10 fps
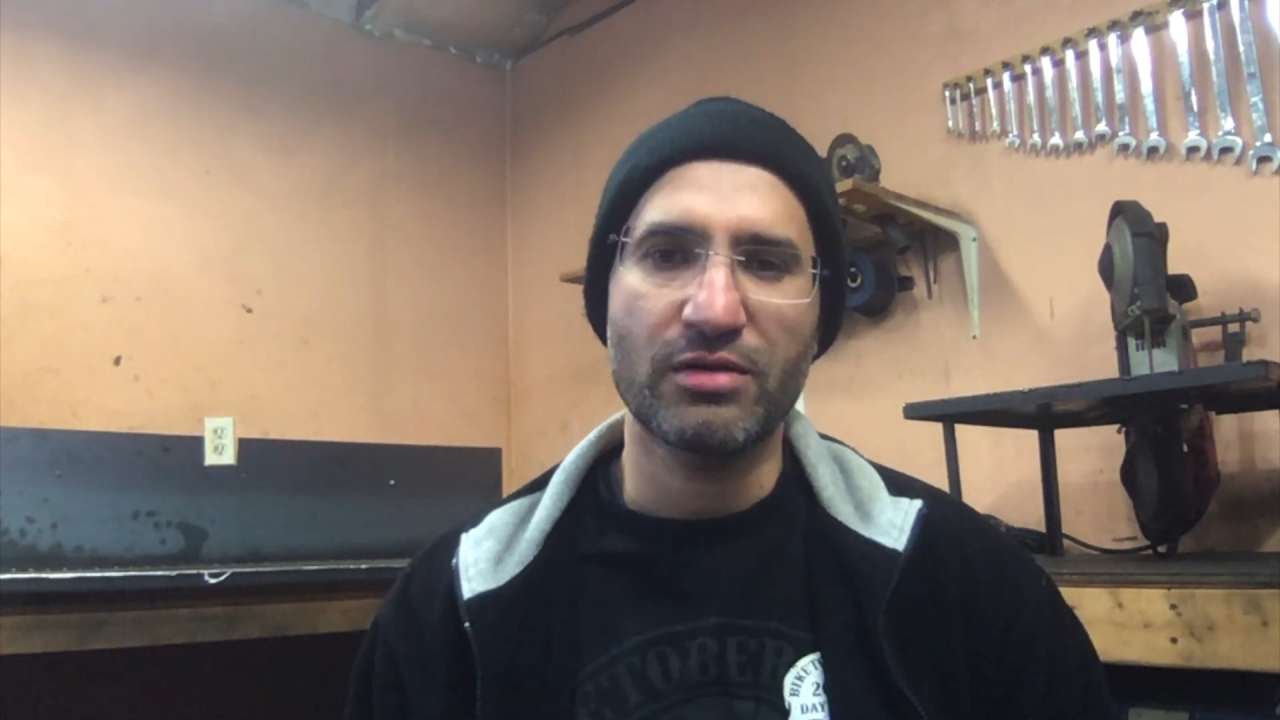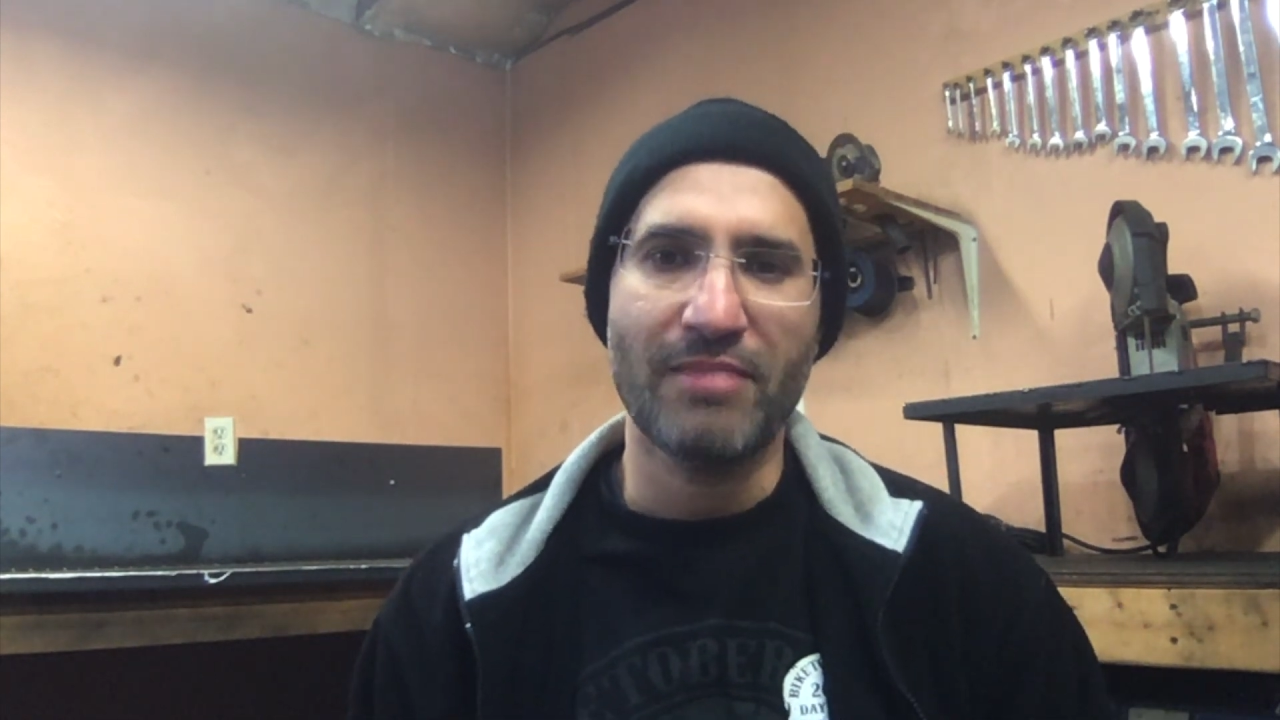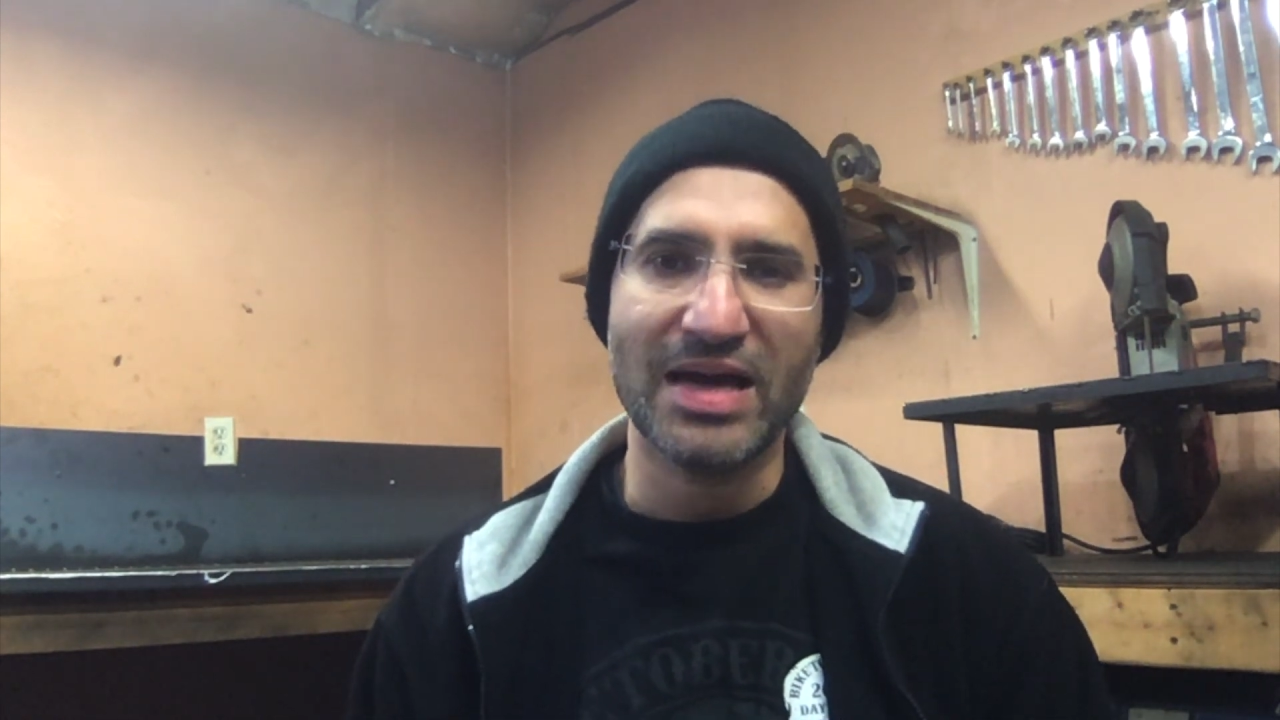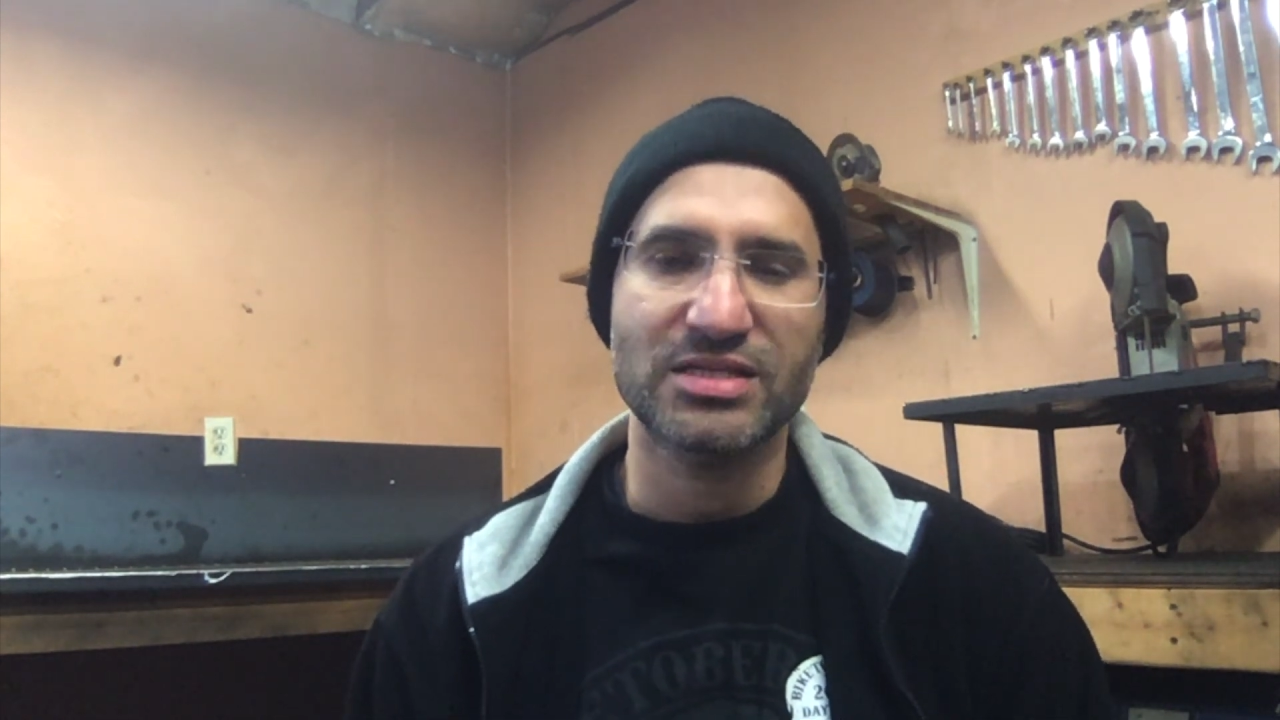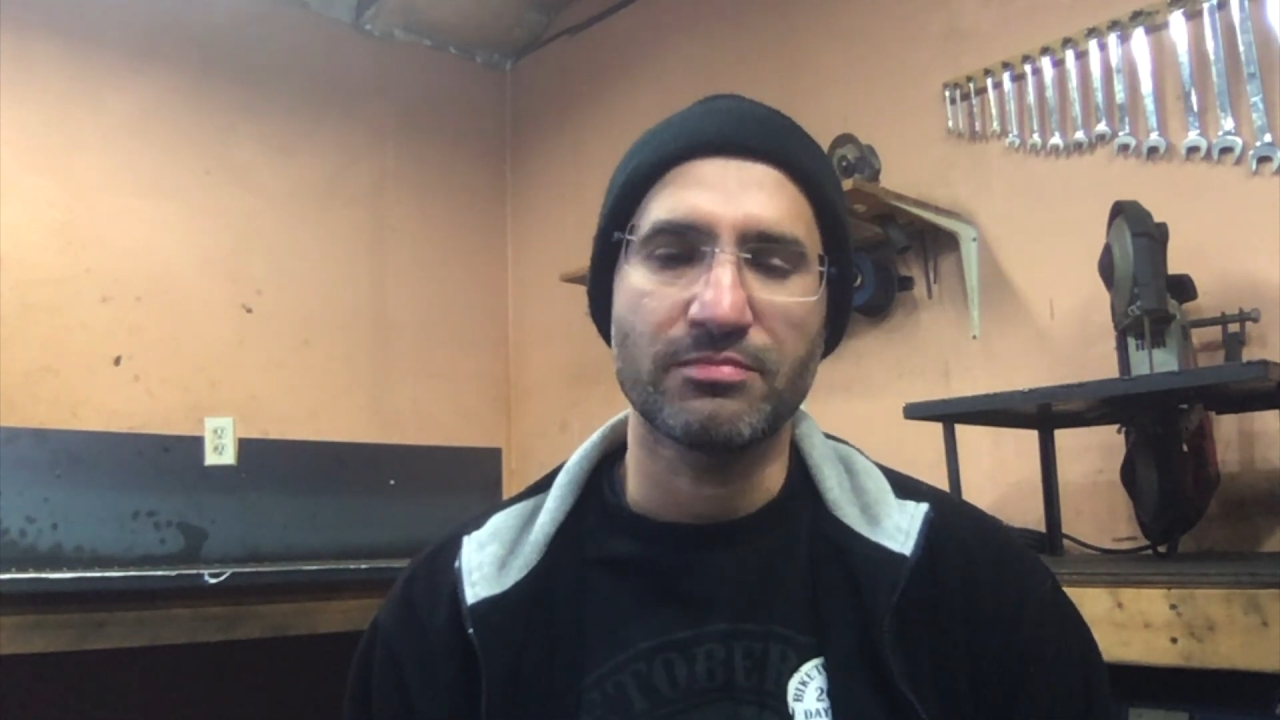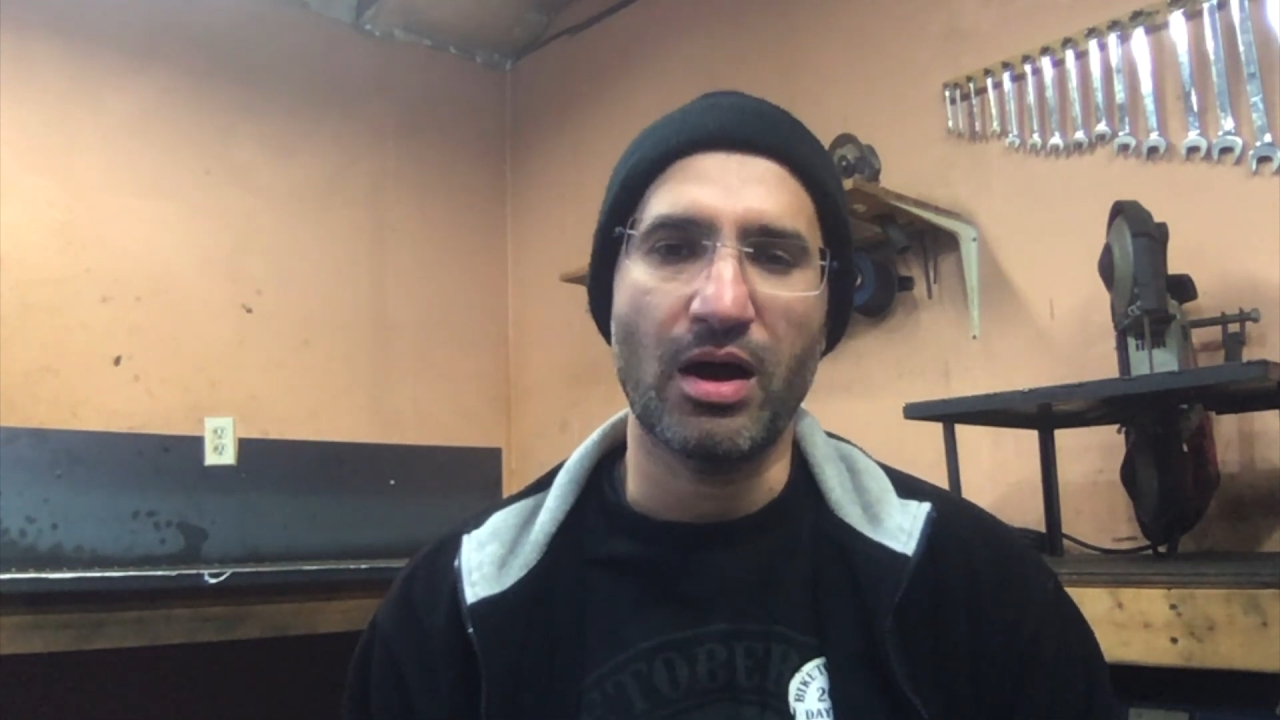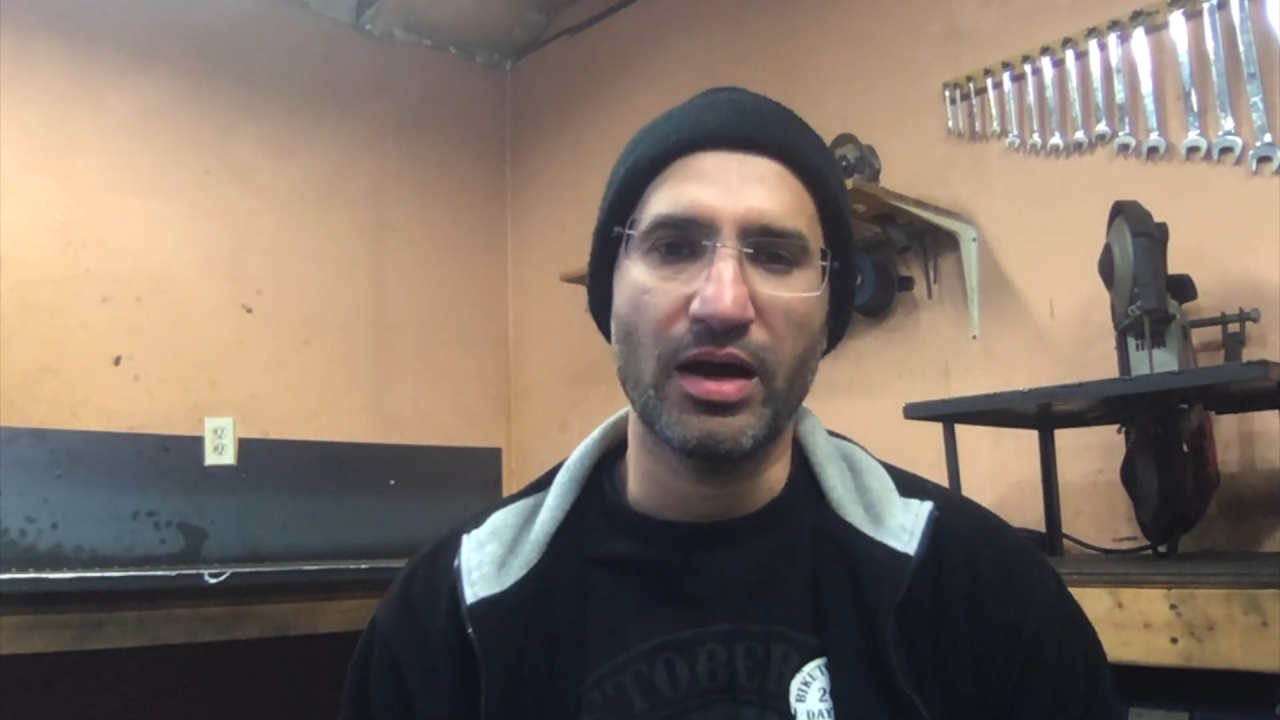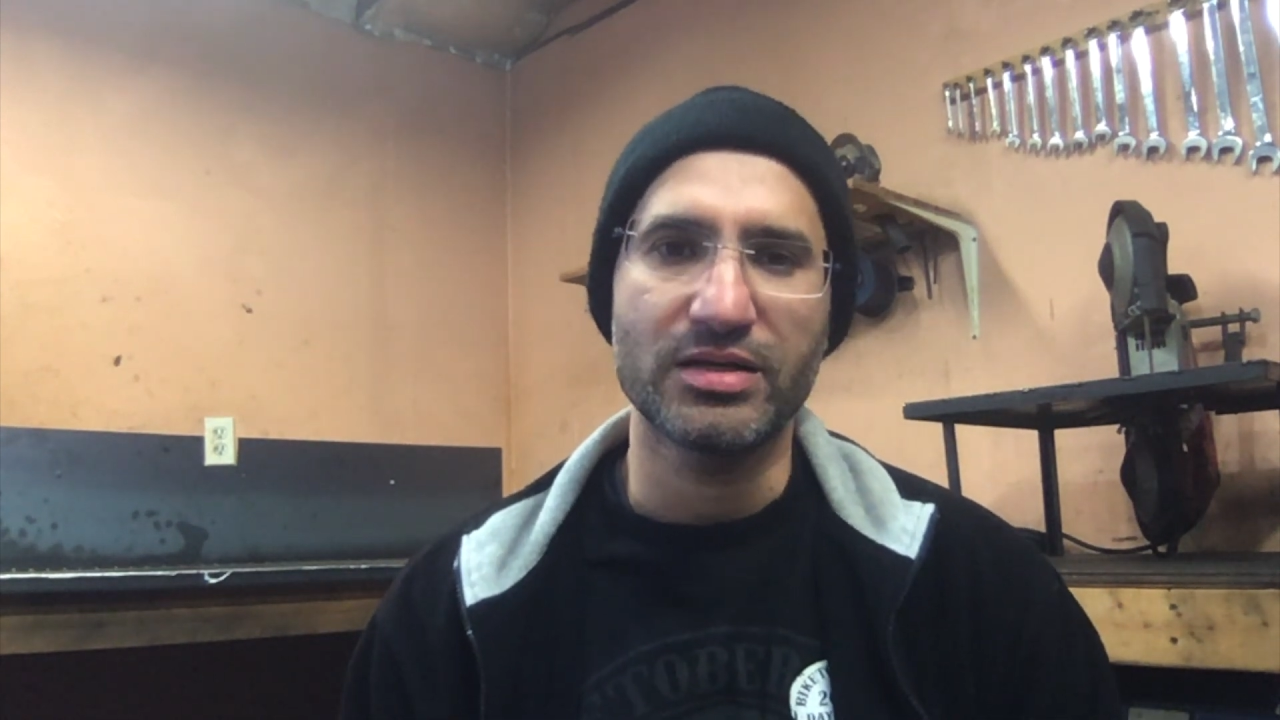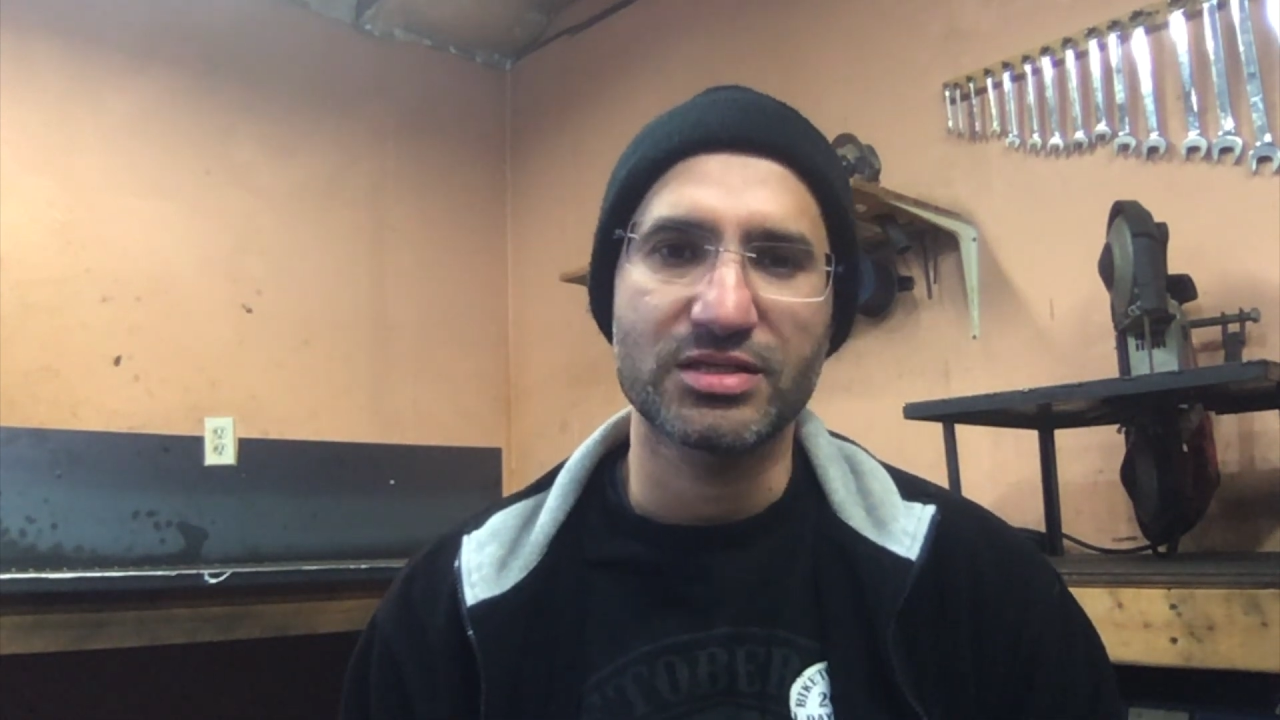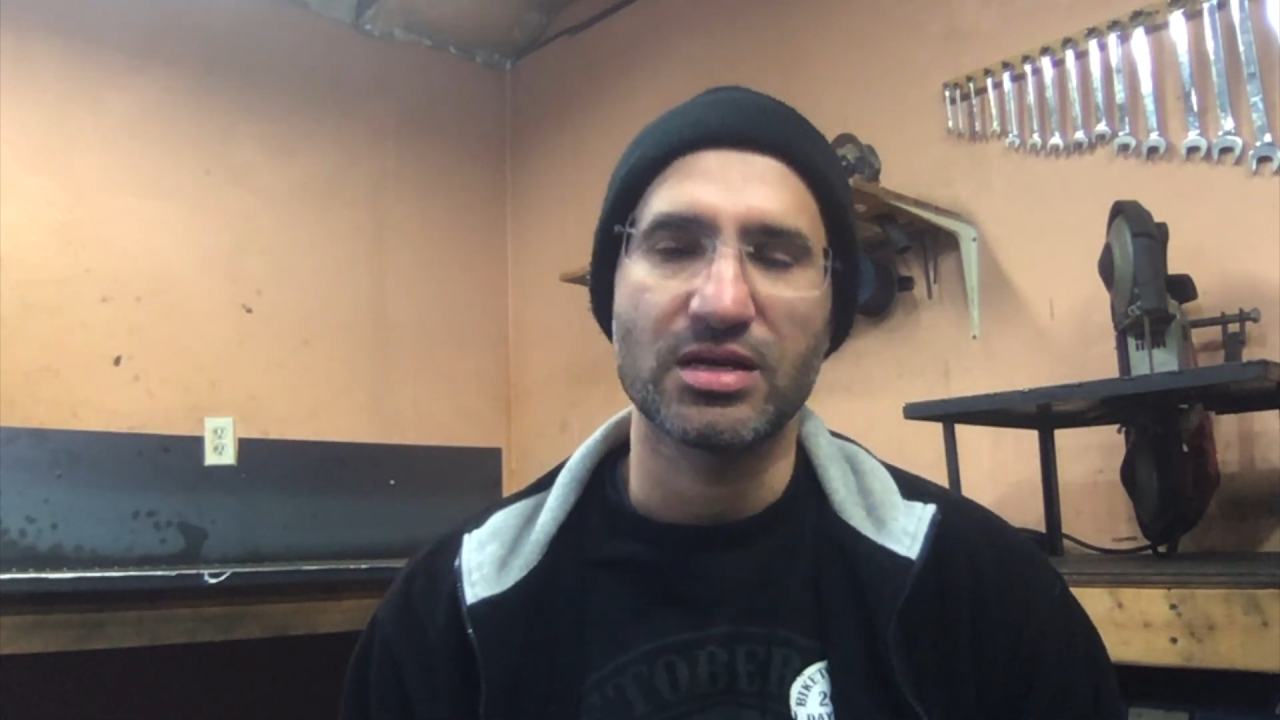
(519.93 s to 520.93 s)
to
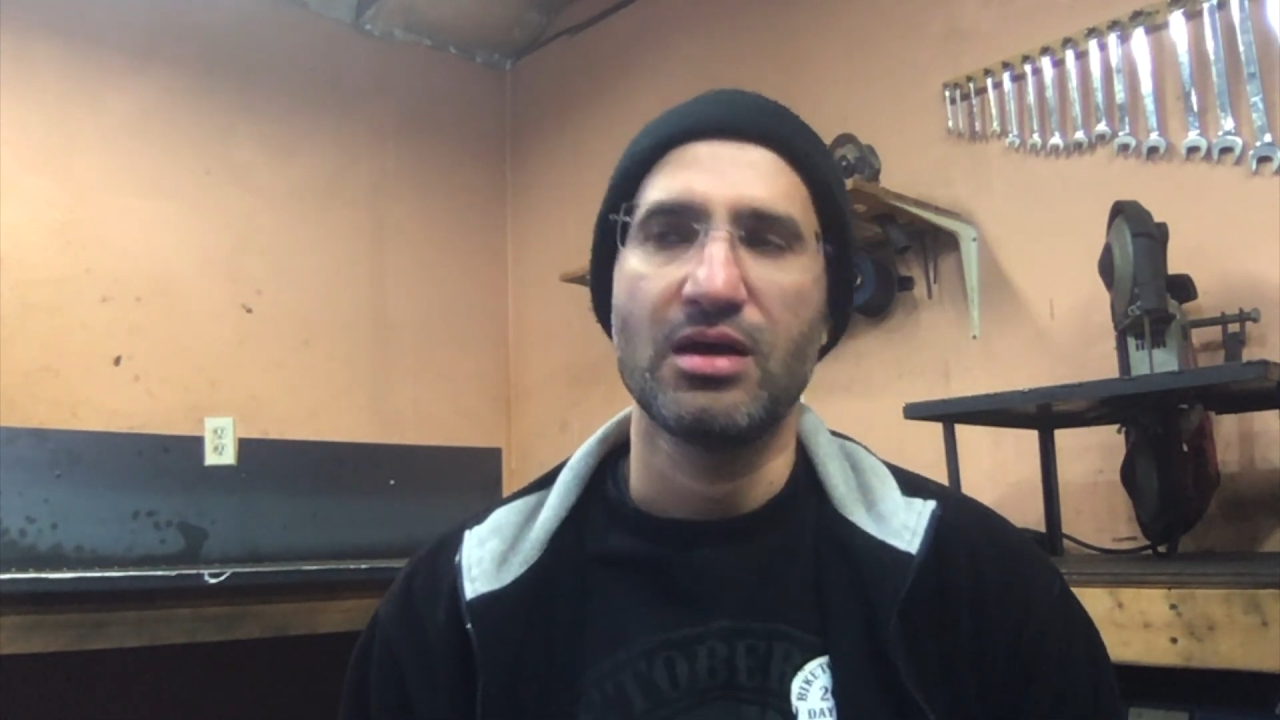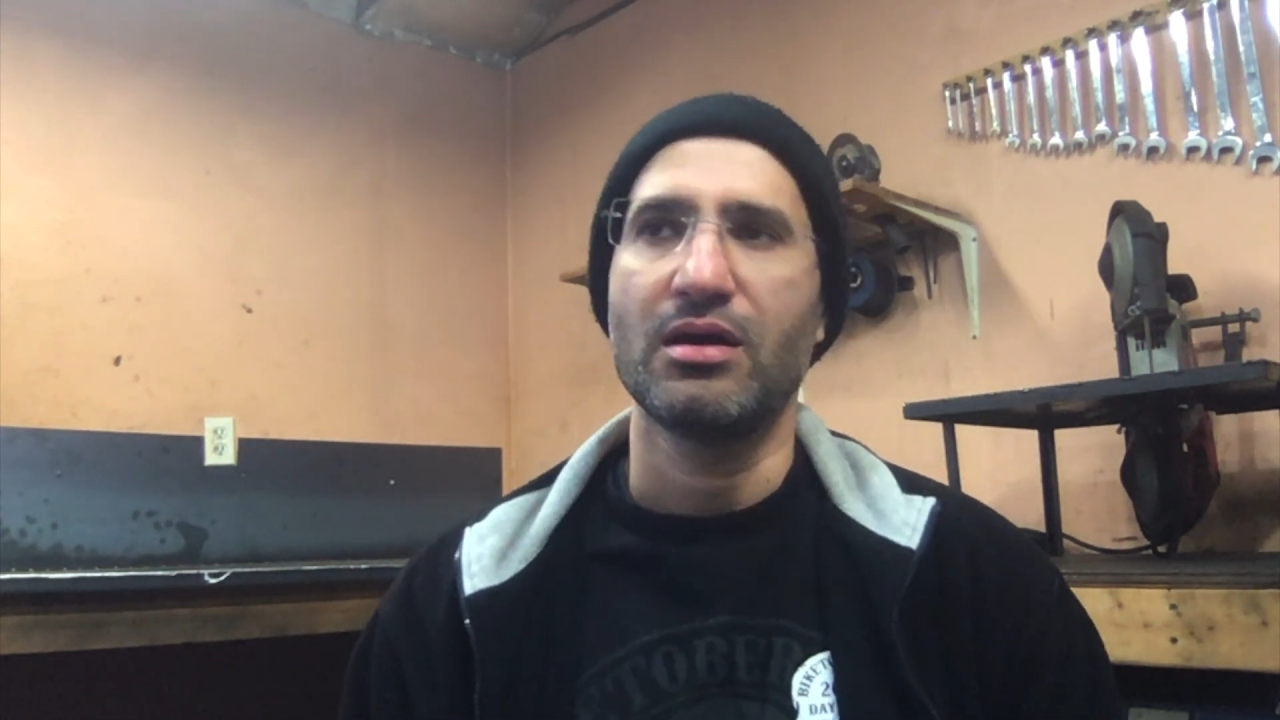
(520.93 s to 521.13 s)
maximize